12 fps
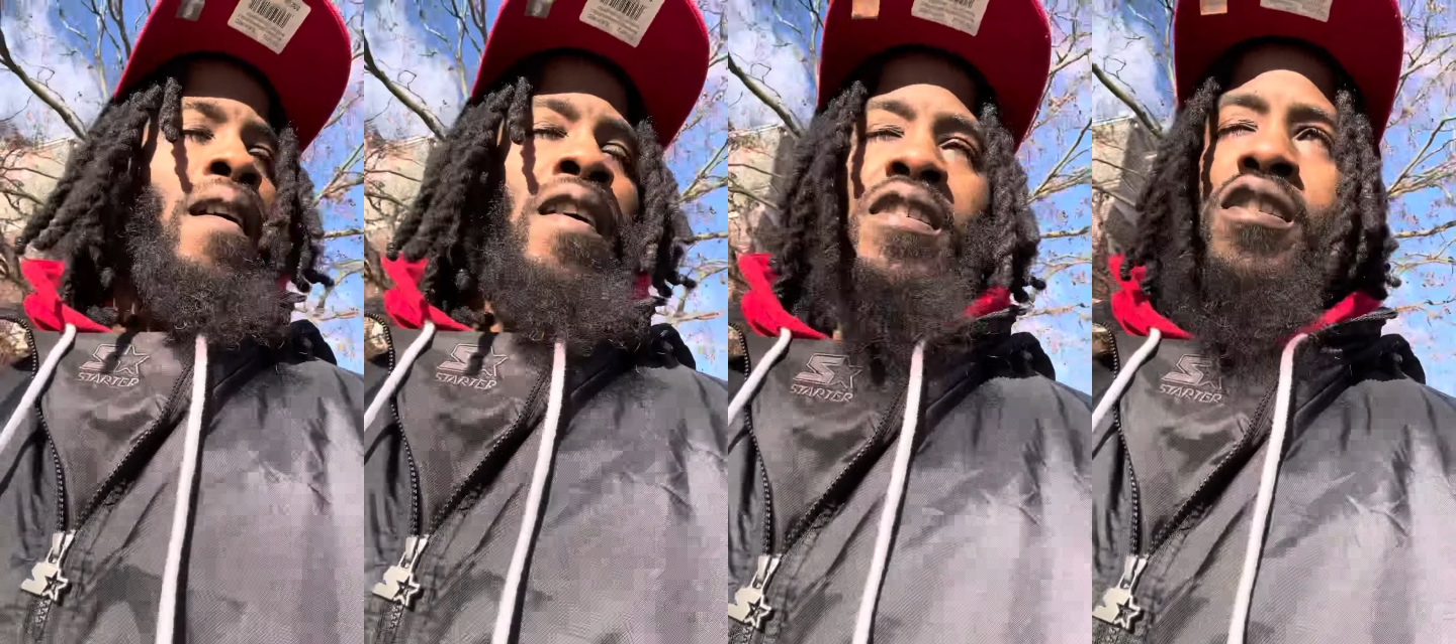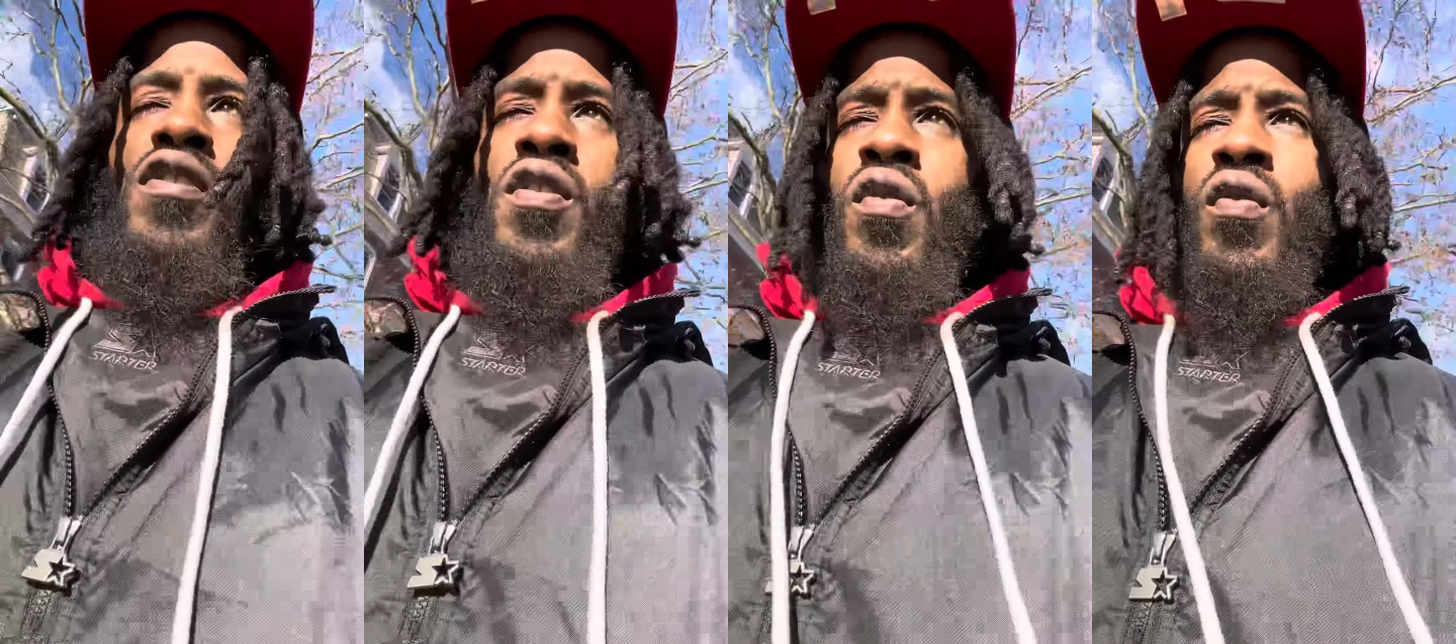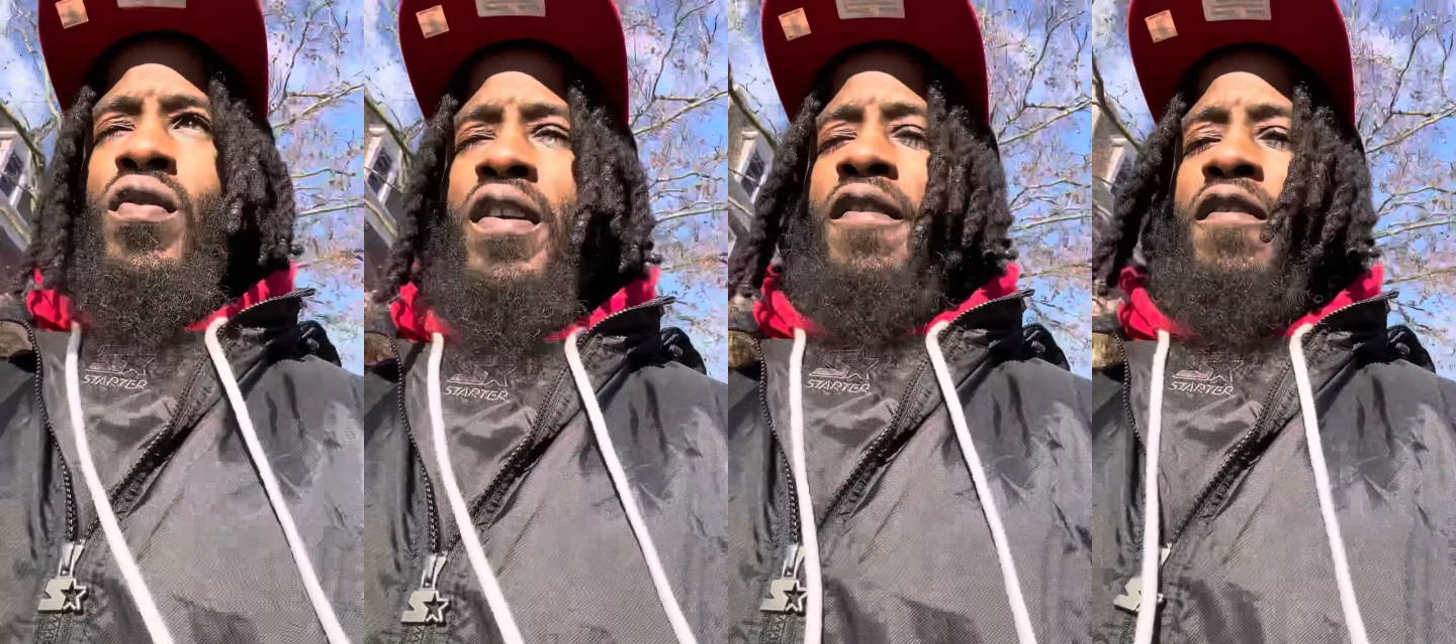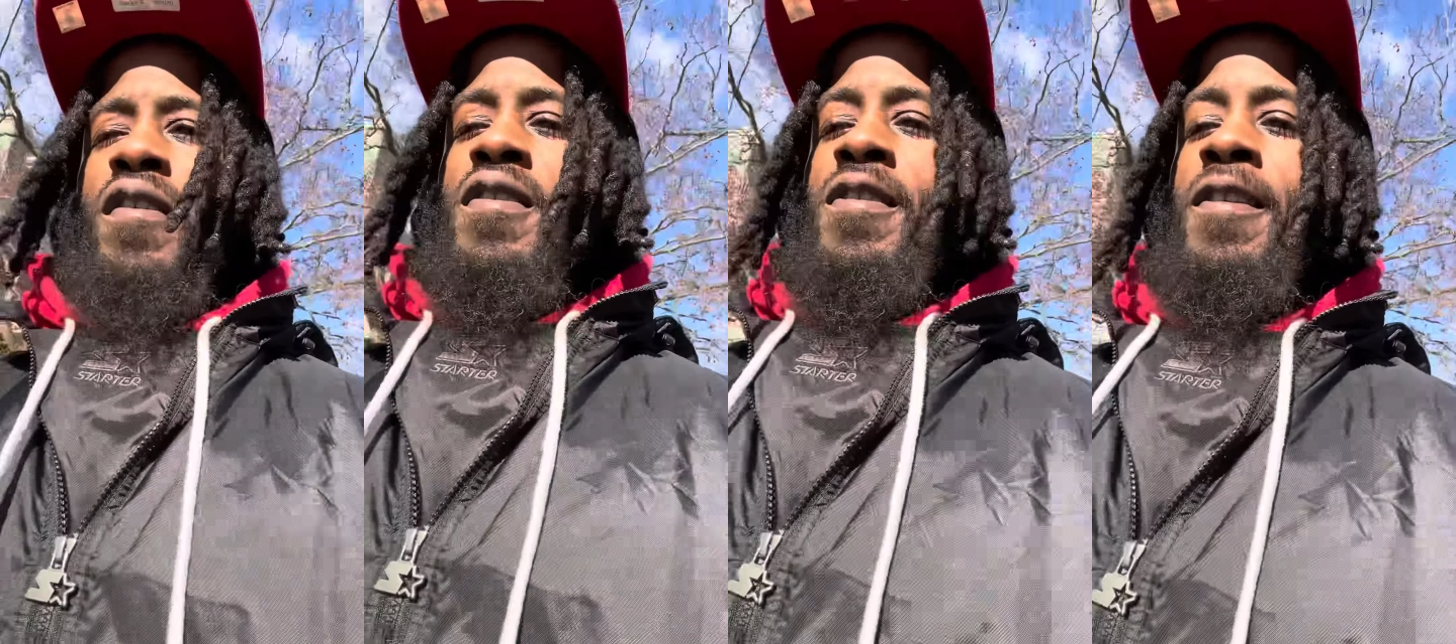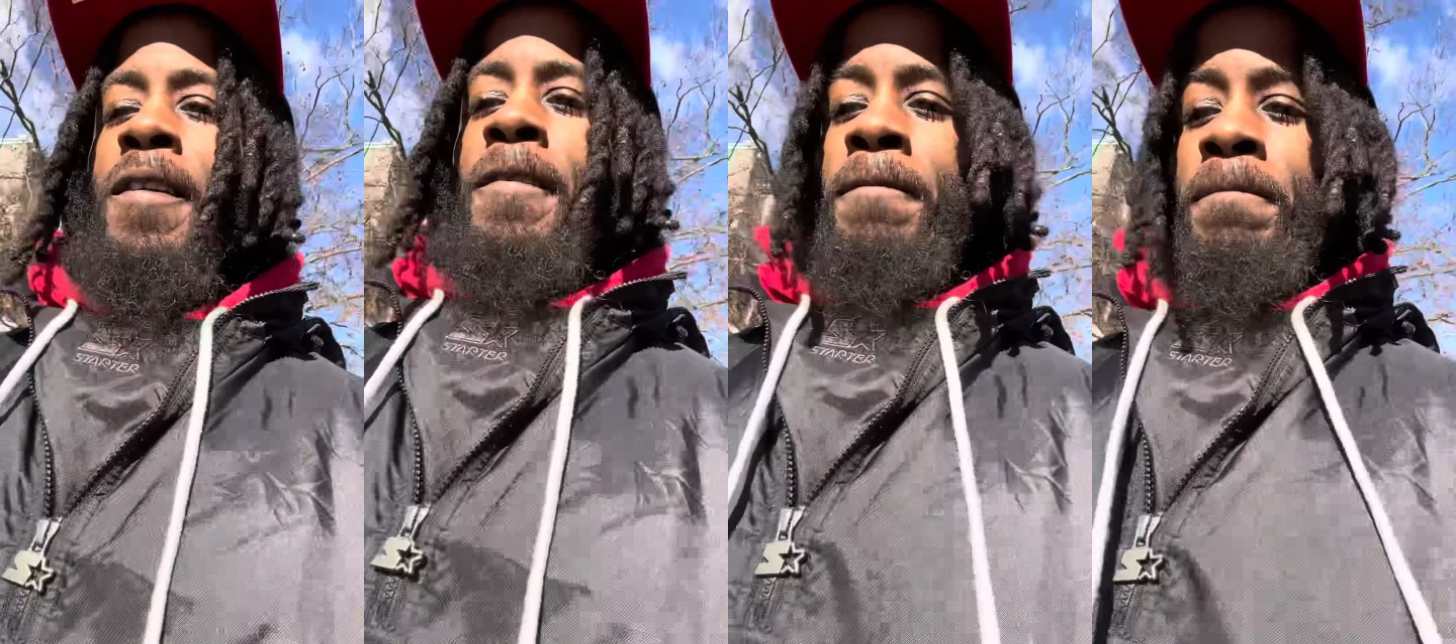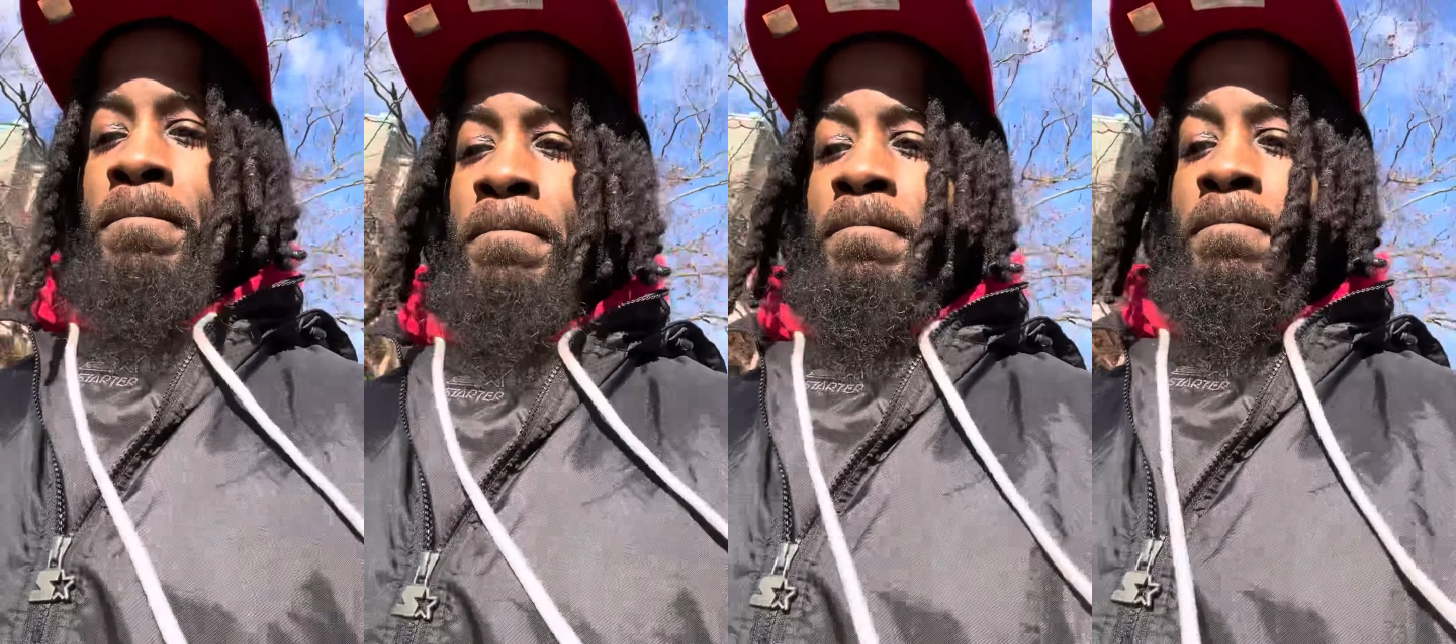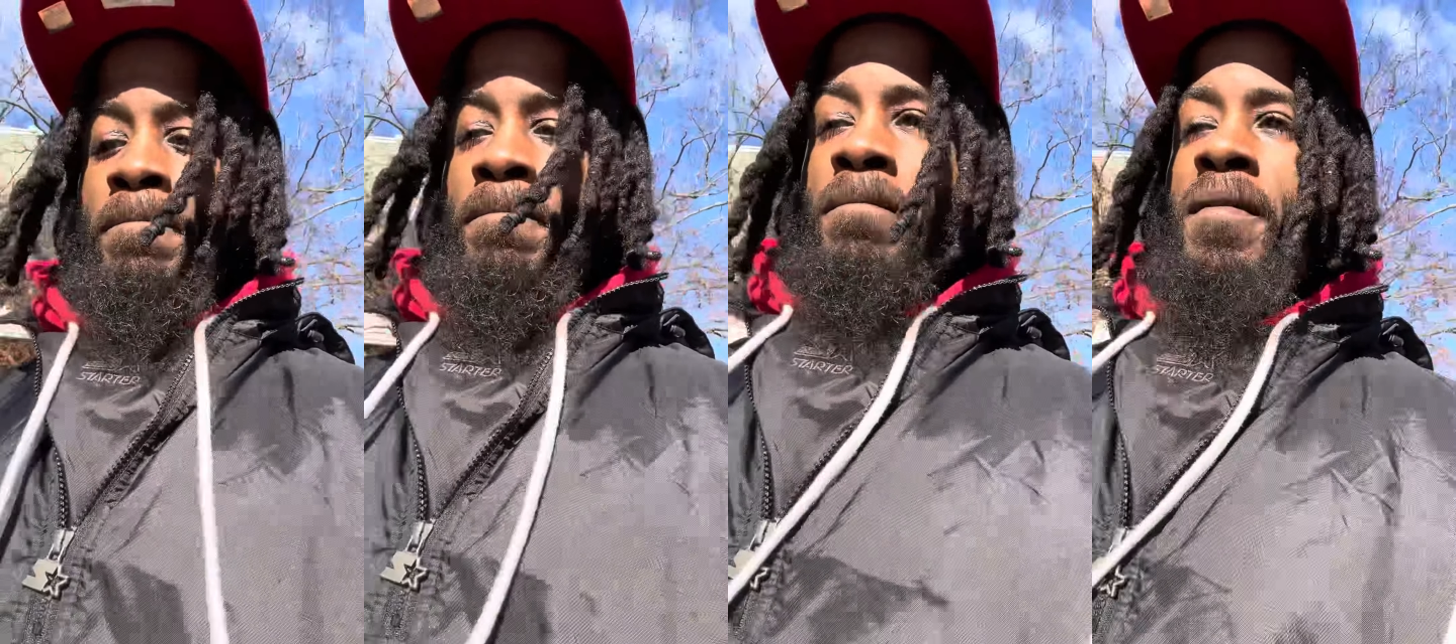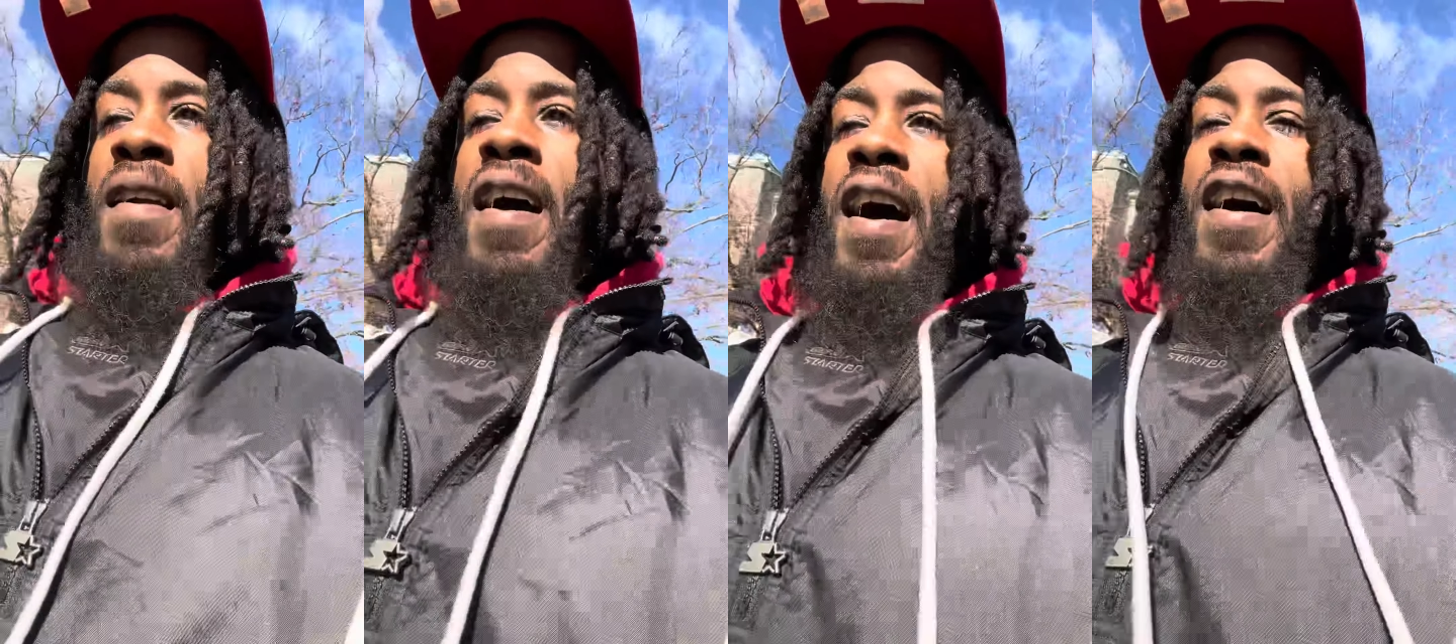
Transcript: It's a total difference. I